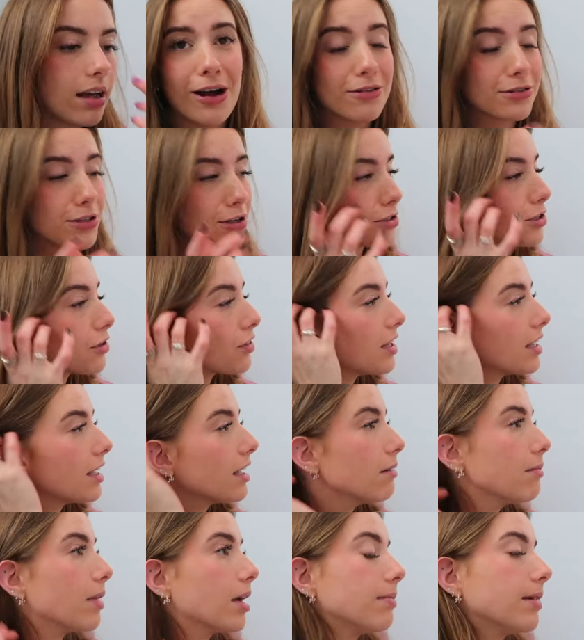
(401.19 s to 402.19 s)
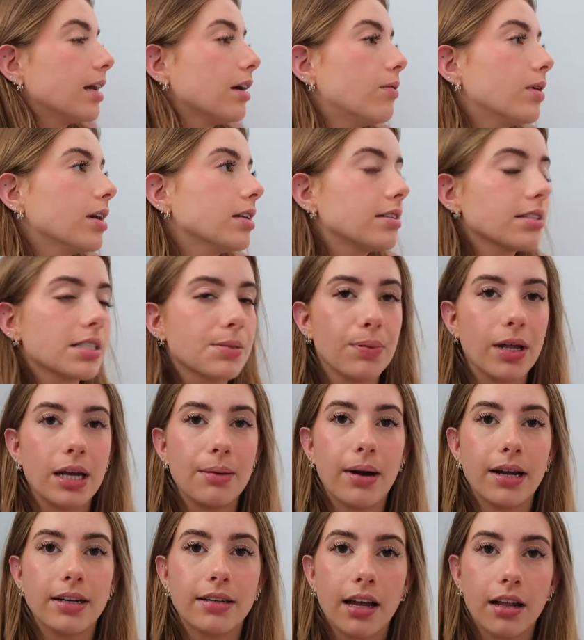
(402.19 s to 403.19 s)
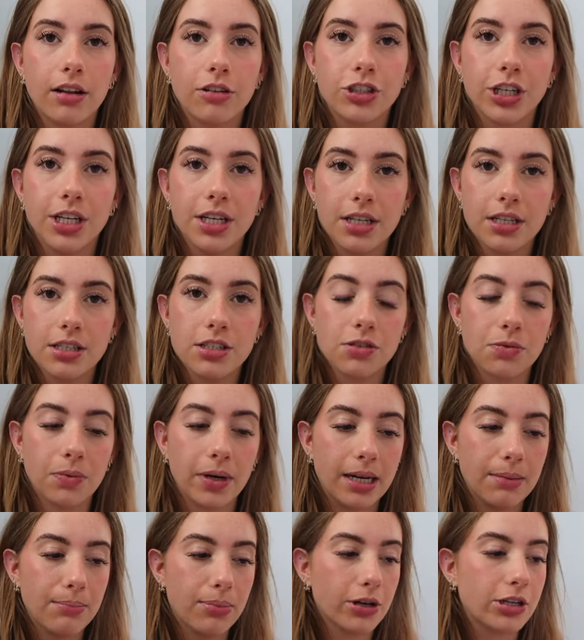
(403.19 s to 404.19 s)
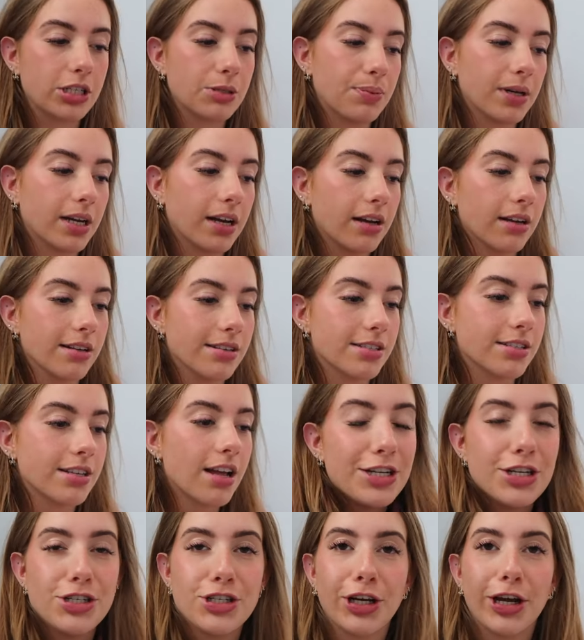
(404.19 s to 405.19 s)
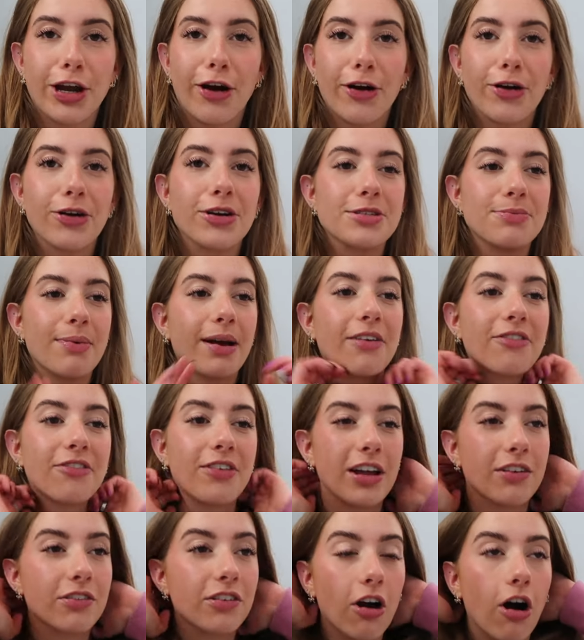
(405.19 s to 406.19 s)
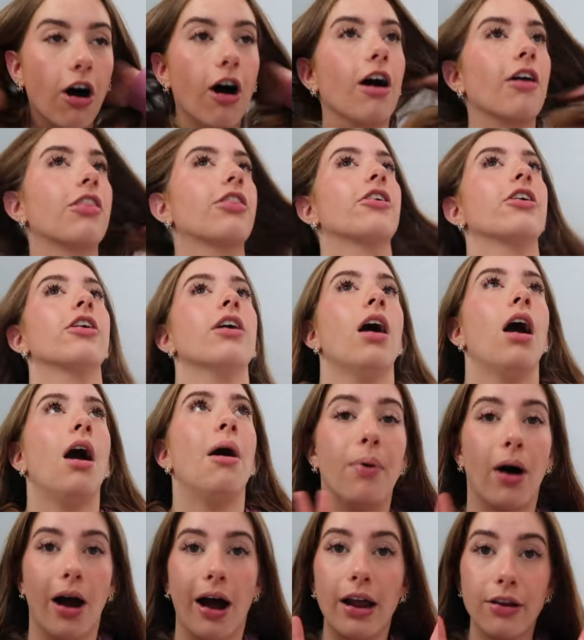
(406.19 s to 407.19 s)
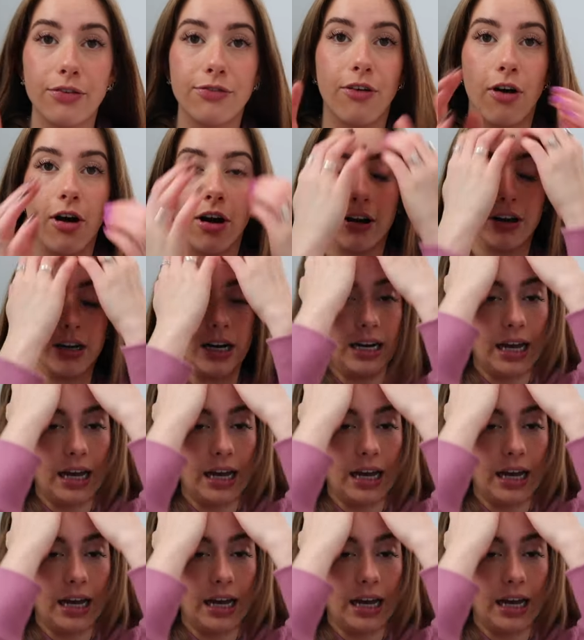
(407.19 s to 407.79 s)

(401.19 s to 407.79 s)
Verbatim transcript: I was also thinking maybe I want to display my Taylor Jenkins Reid books because TJR is my favorite author by far.